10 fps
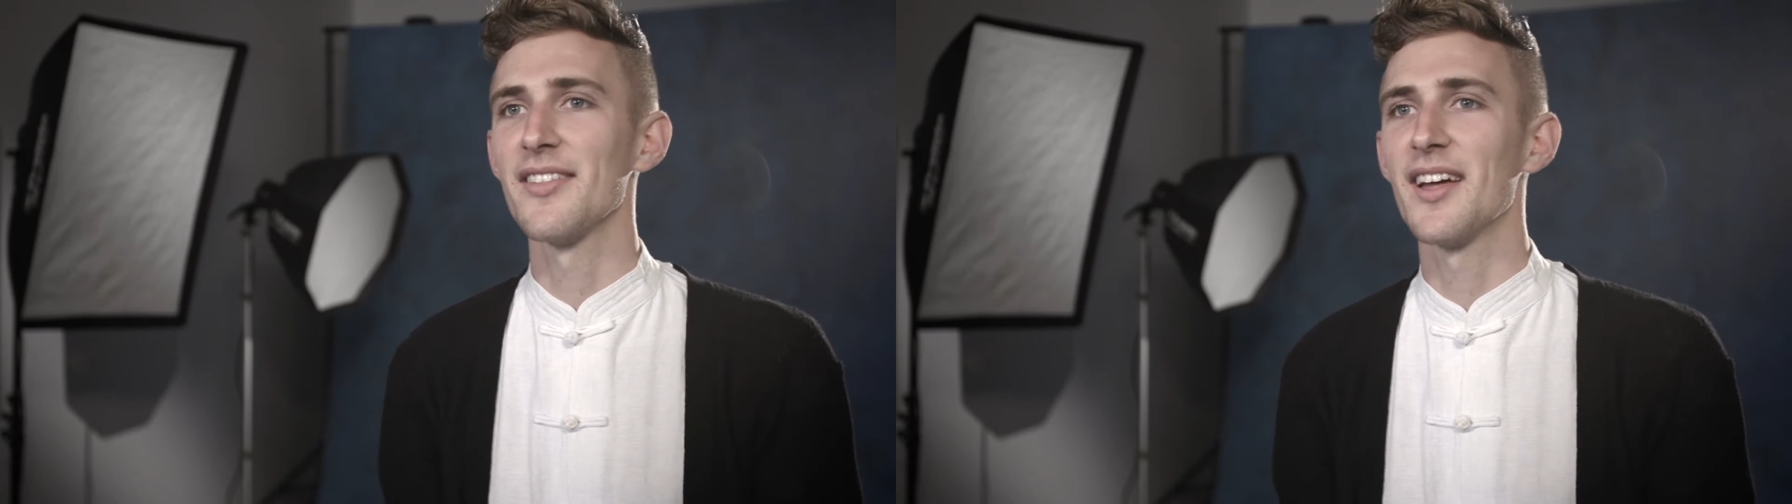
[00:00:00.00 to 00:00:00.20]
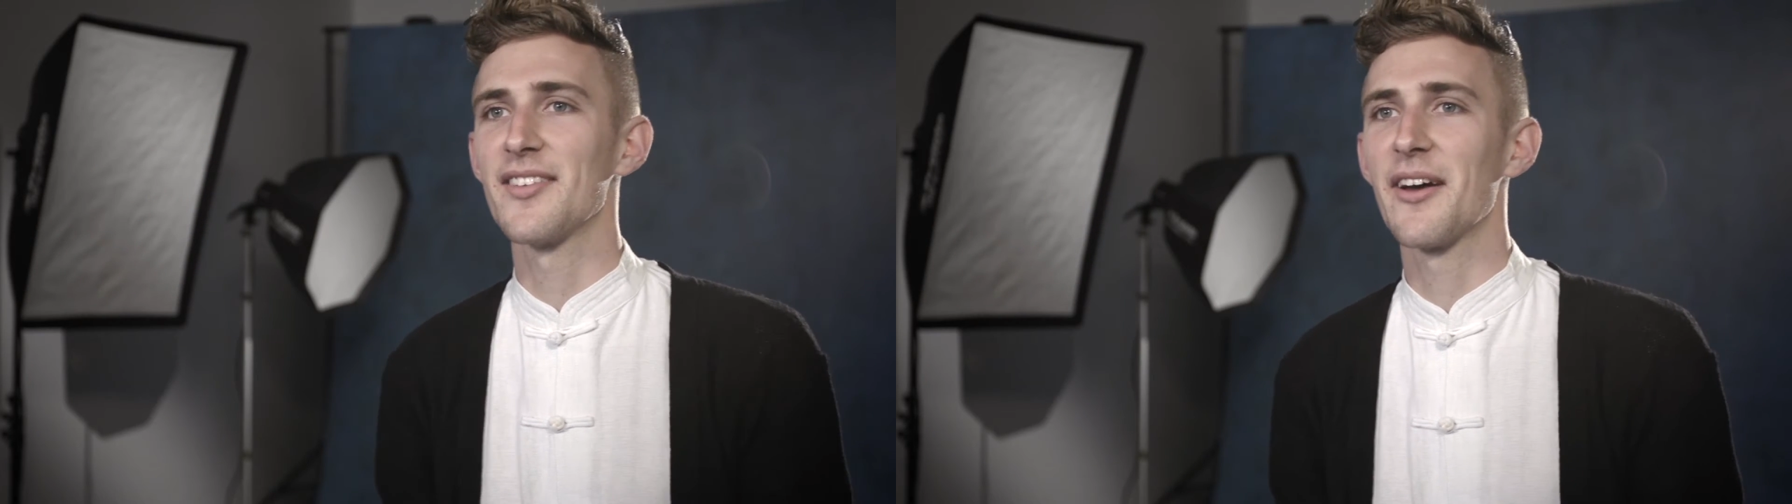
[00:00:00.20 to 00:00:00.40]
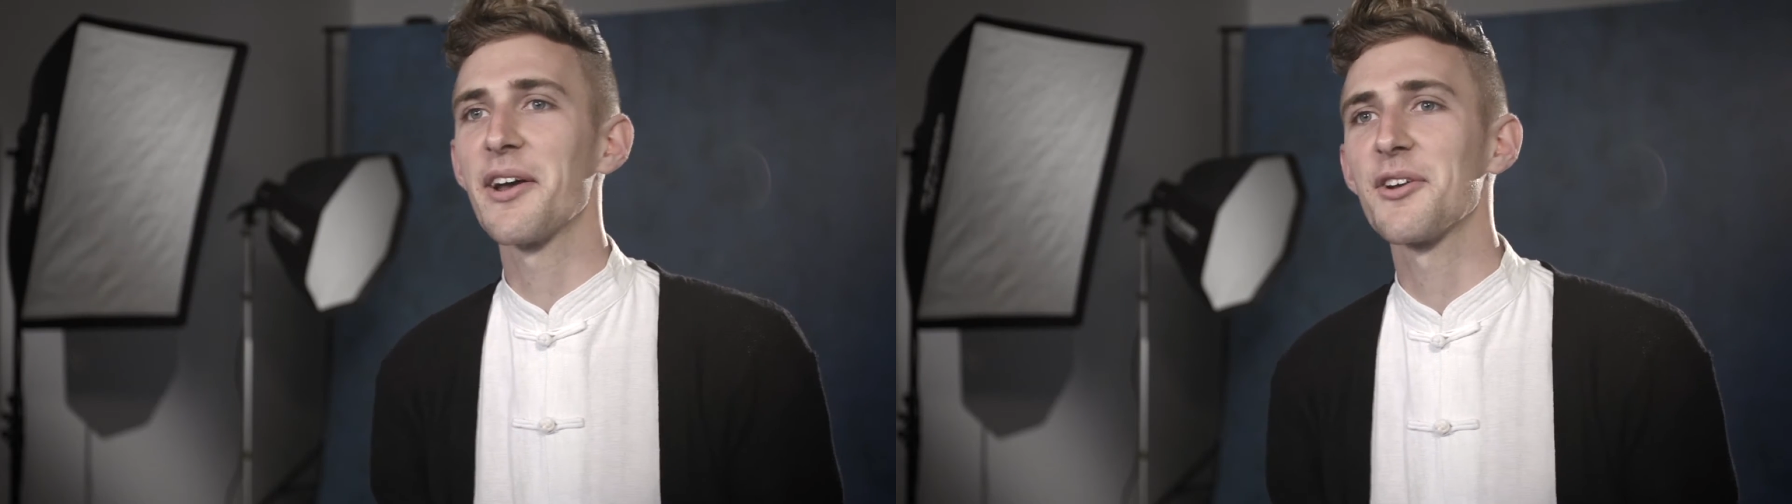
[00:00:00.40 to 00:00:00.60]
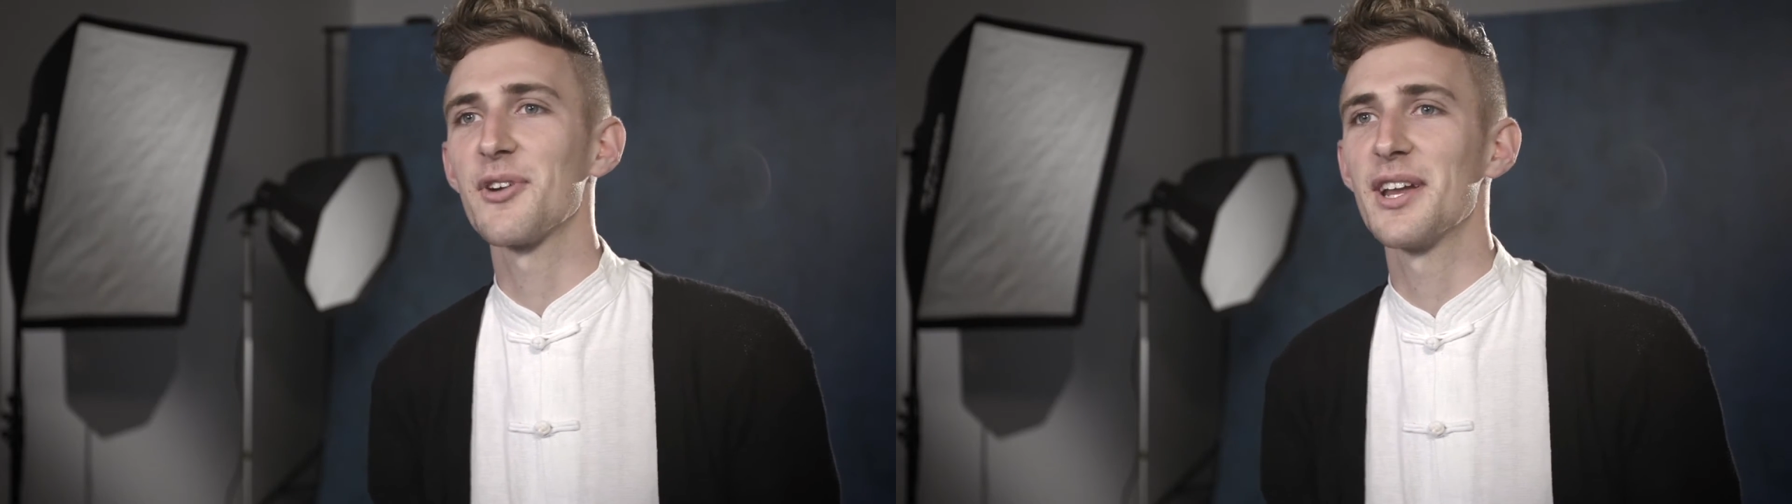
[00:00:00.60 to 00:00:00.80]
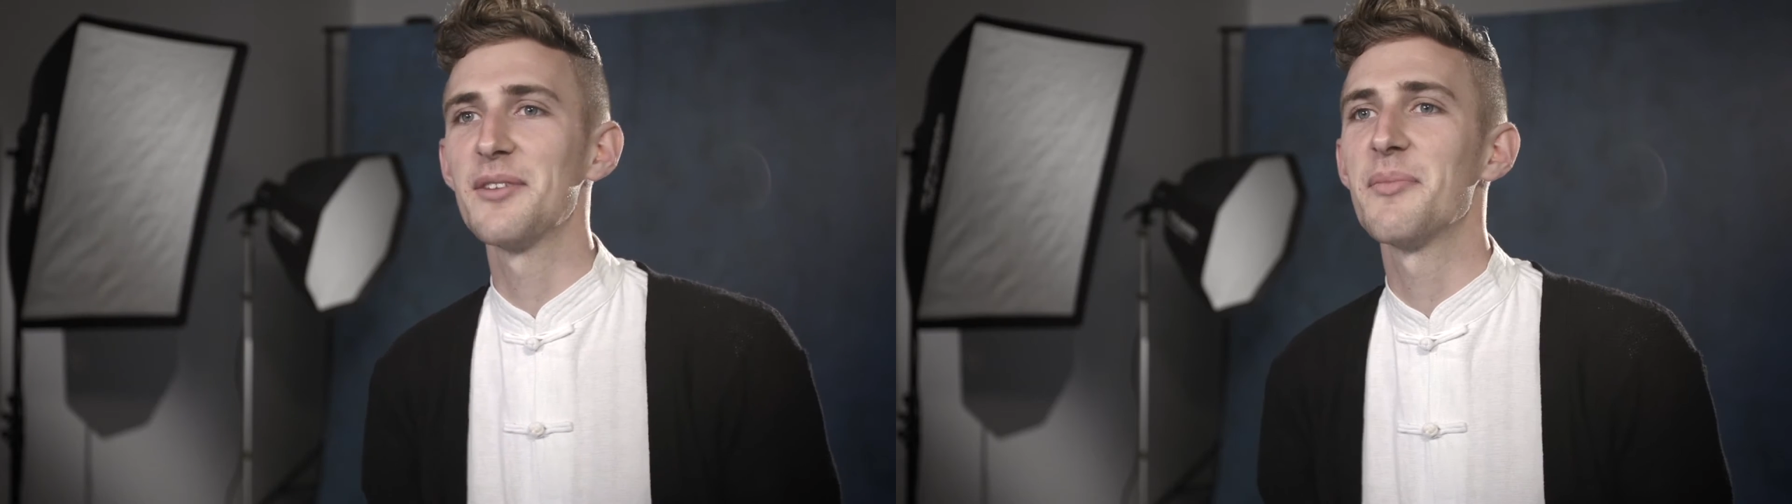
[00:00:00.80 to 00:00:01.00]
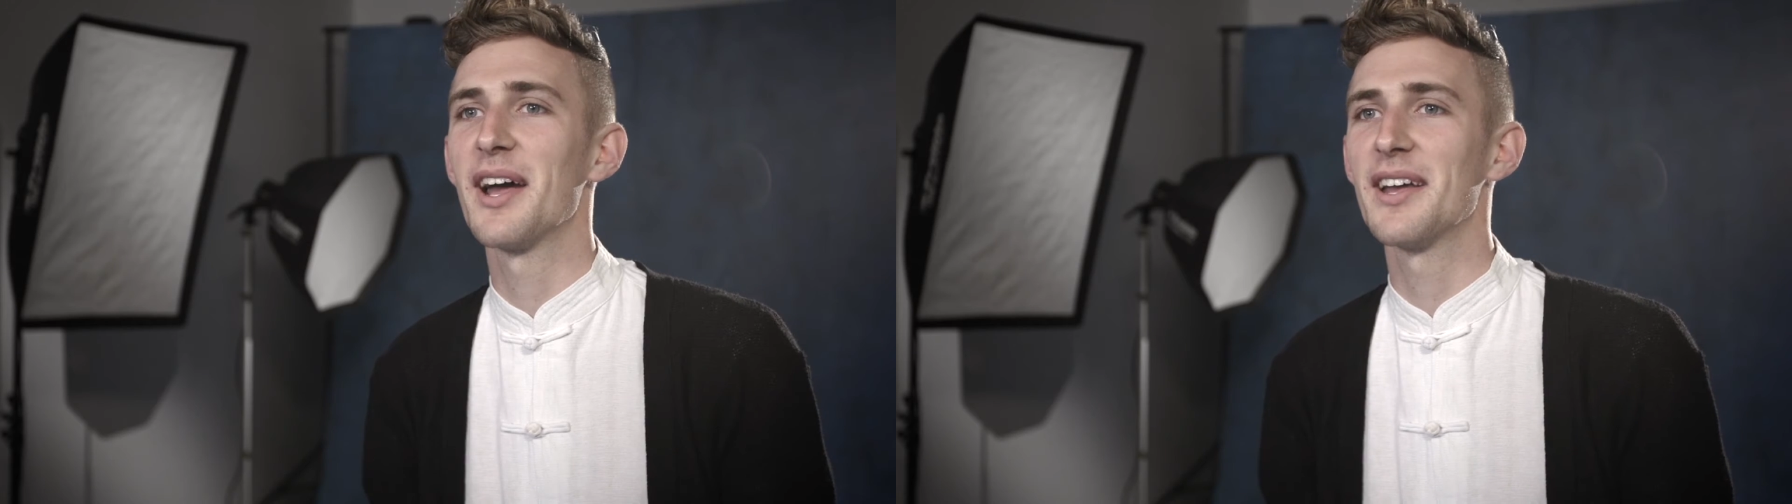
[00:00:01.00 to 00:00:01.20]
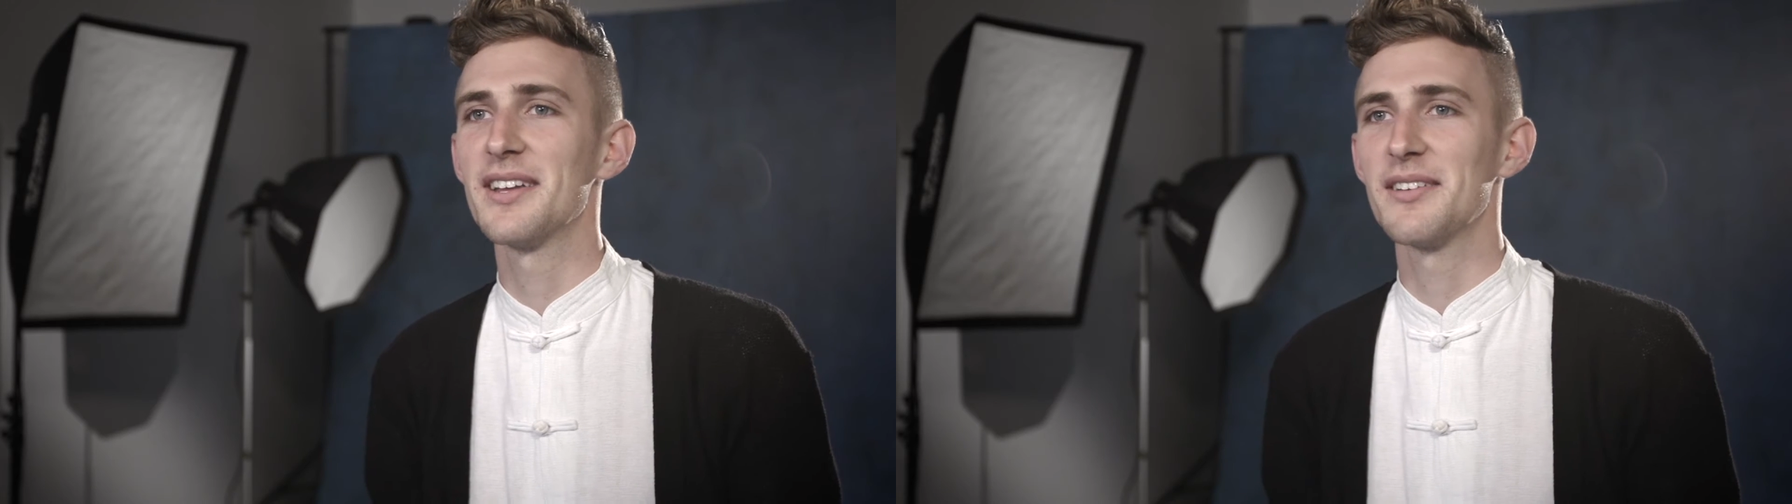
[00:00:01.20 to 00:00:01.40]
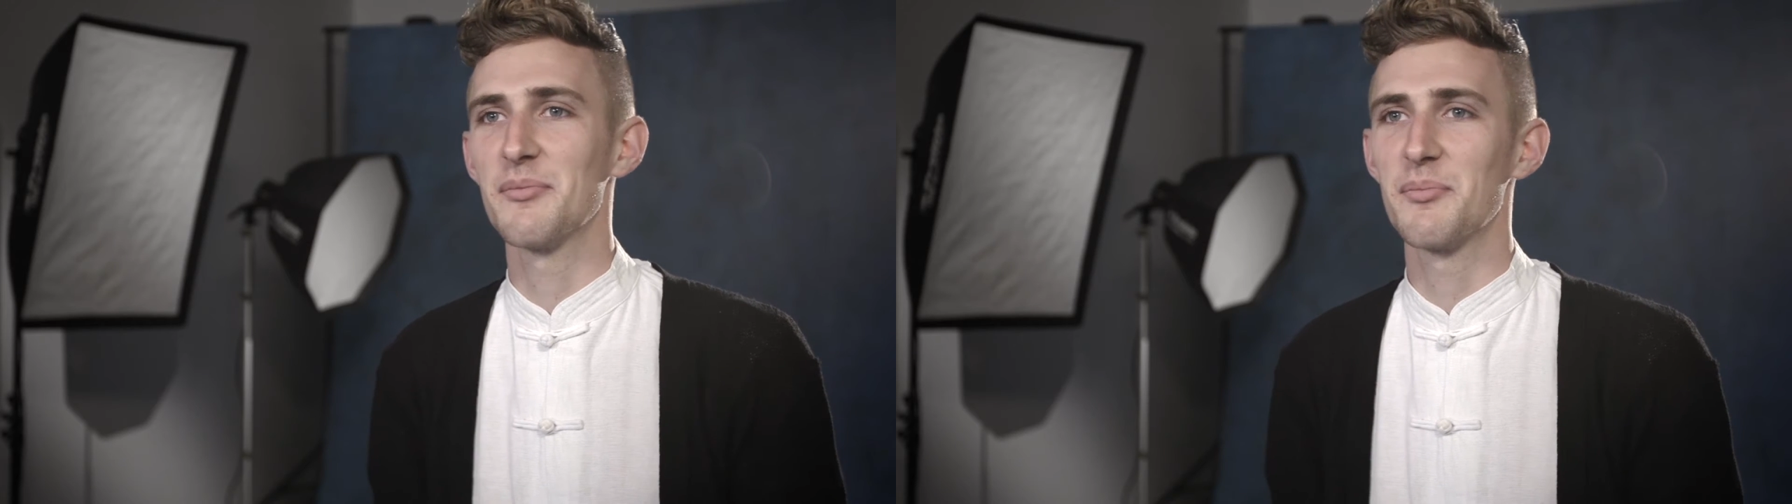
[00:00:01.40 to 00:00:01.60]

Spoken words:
that's how I created my